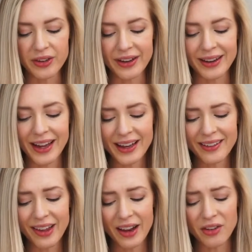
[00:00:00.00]
and hit
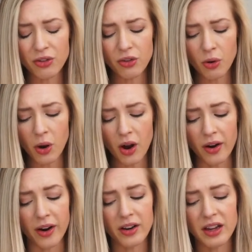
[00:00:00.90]
his head so
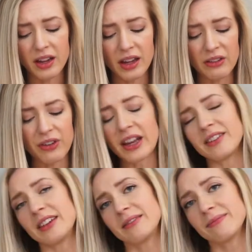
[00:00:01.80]
hard he
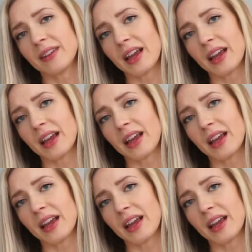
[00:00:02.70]
fainted